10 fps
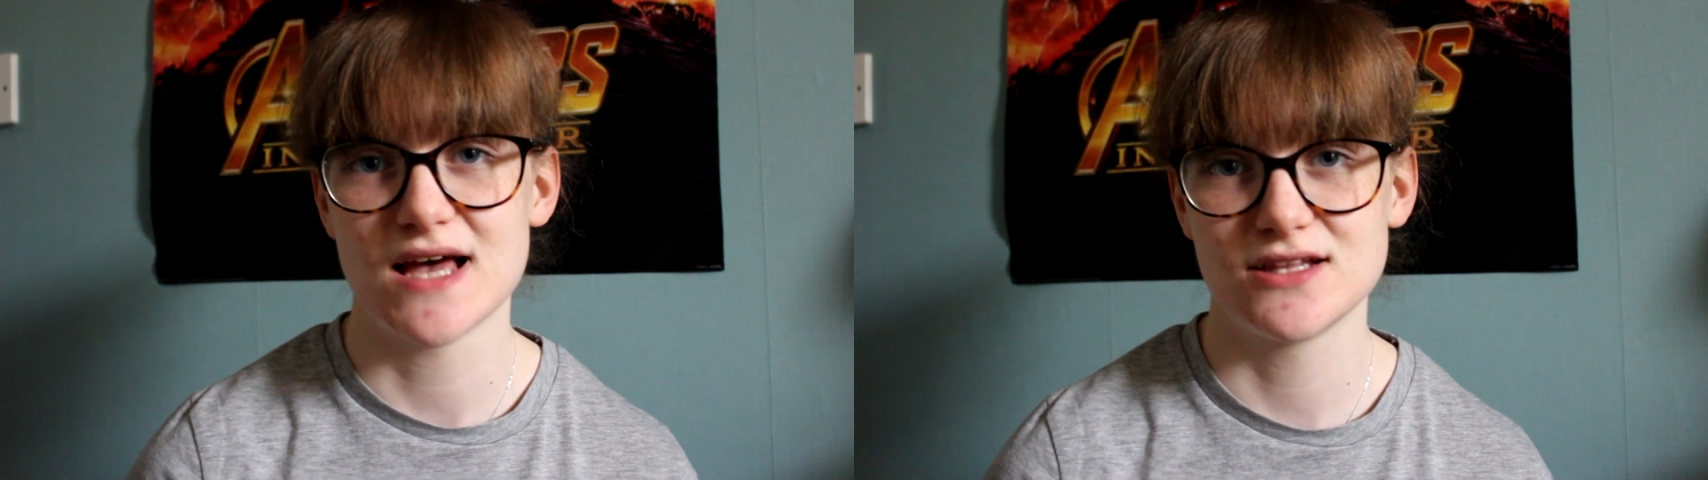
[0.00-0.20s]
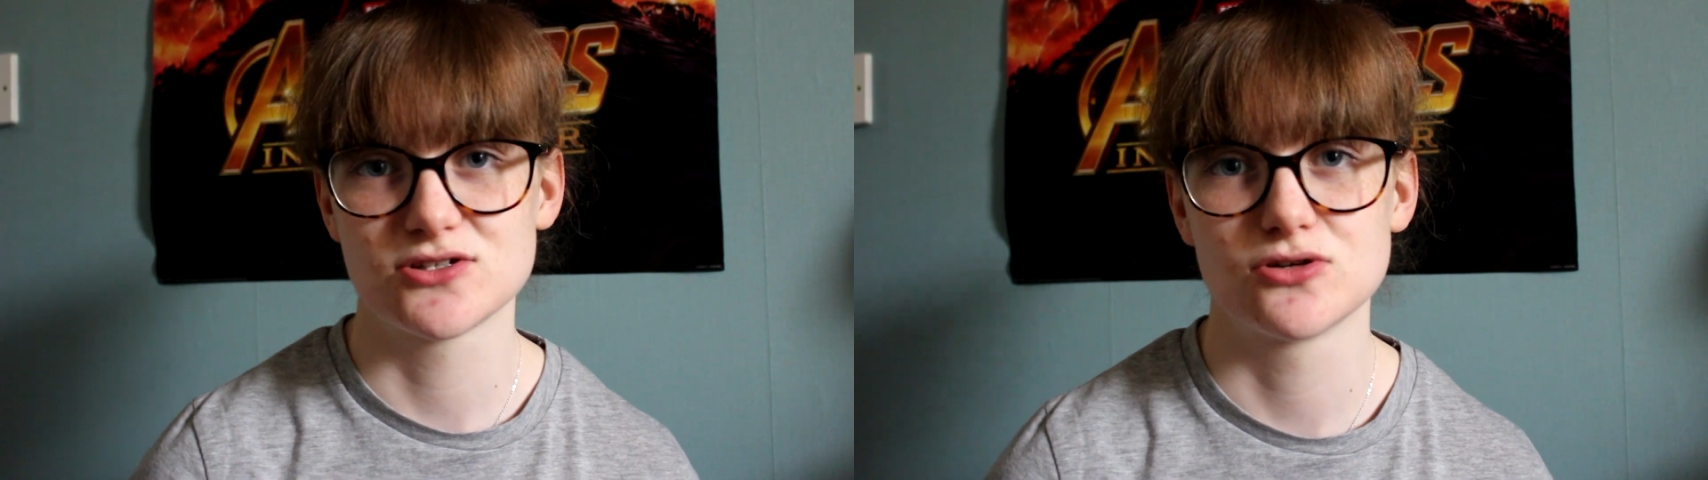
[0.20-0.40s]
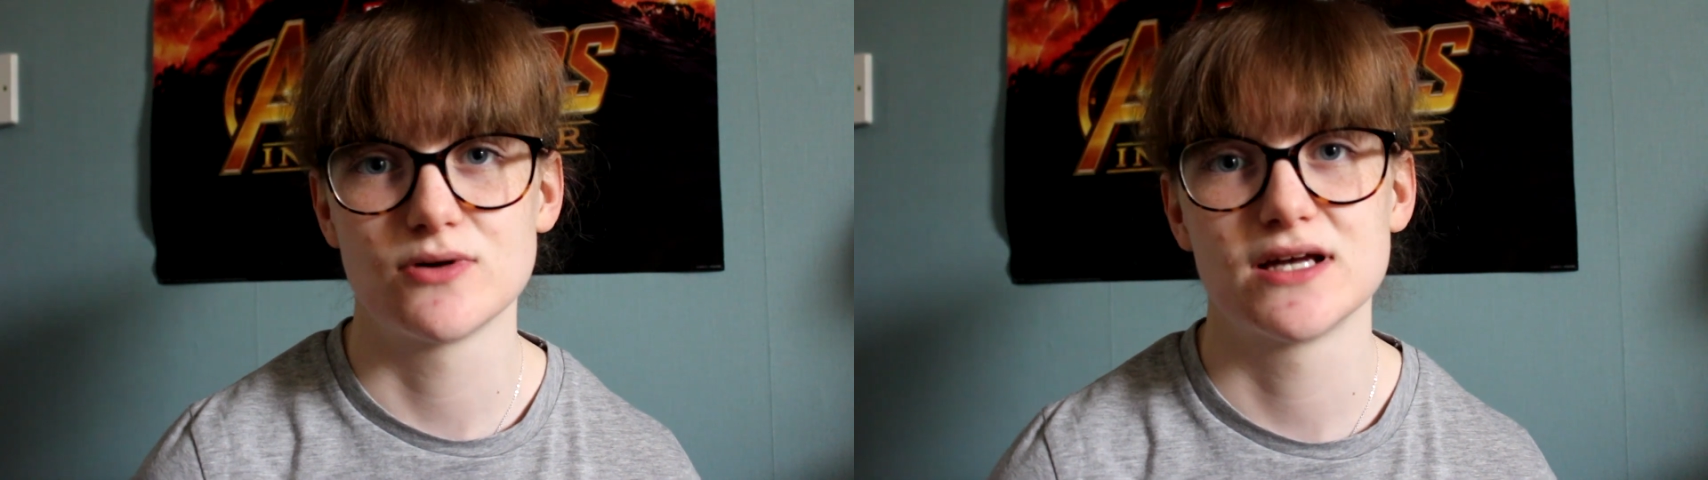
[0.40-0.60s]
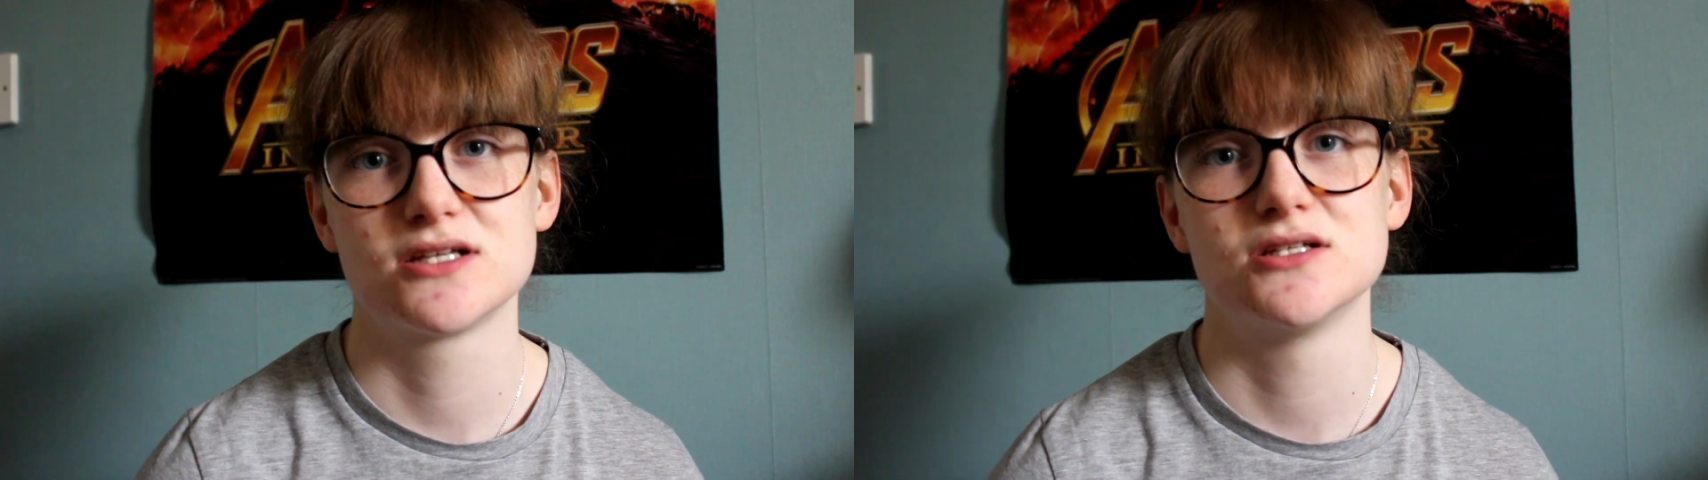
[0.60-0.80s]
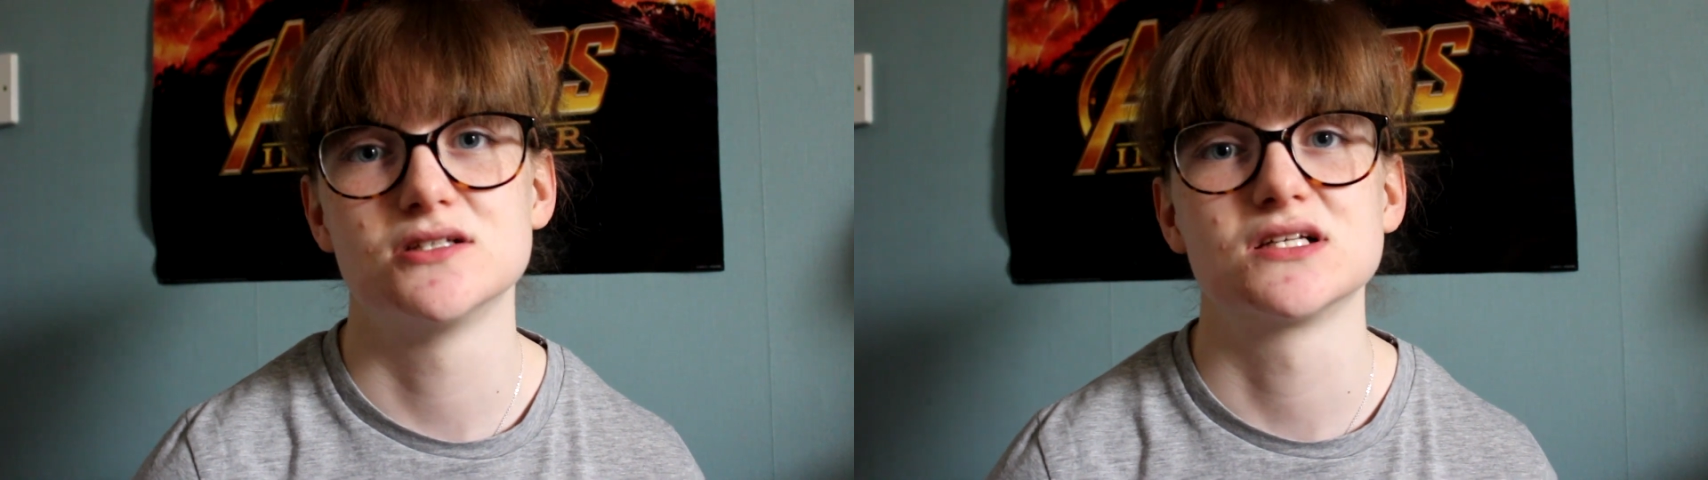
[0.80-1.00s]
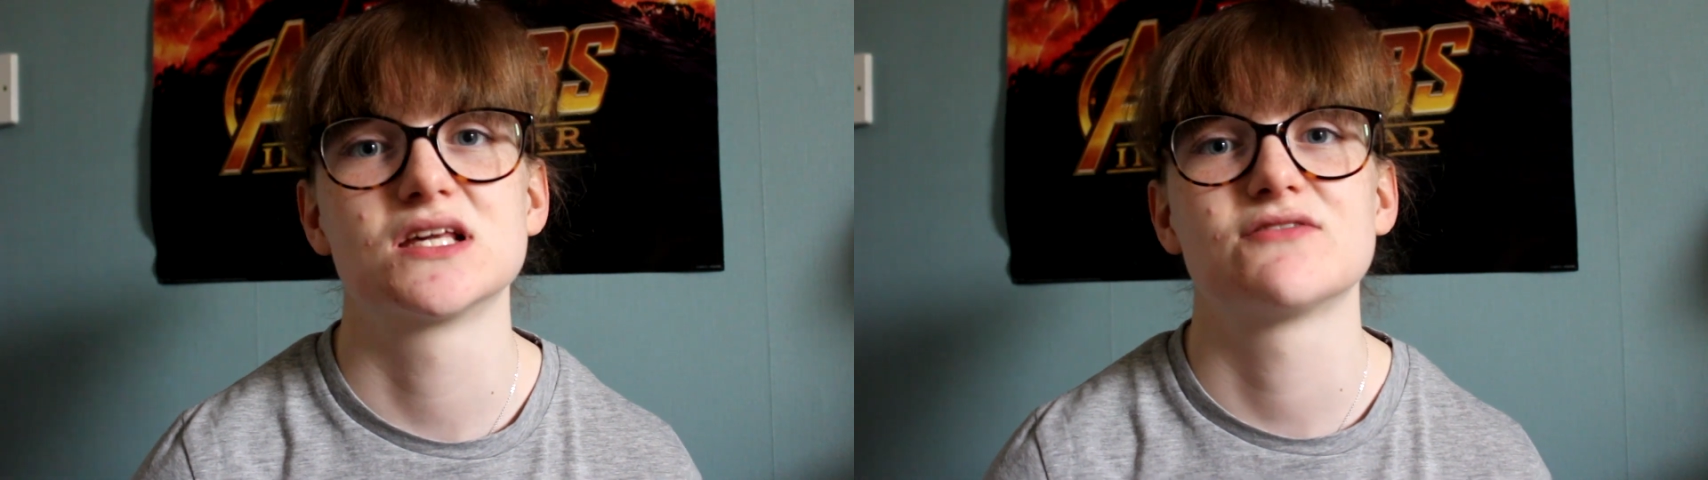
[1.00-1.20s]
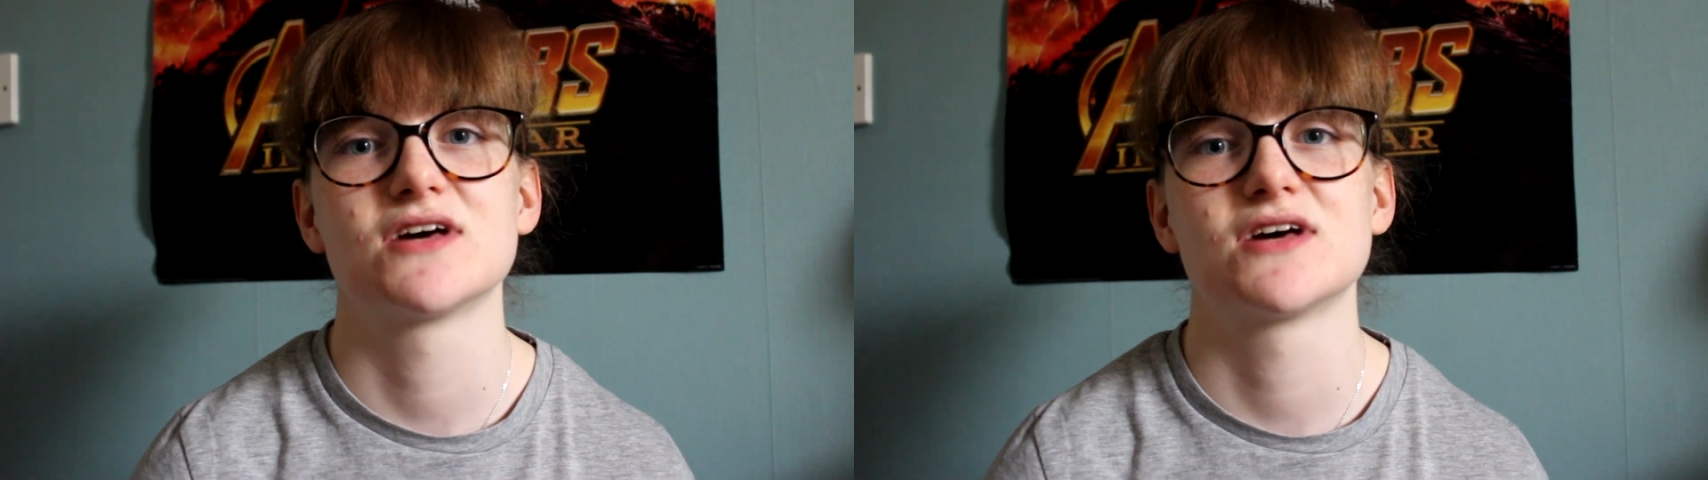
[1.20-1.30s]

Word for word: to answer questions and give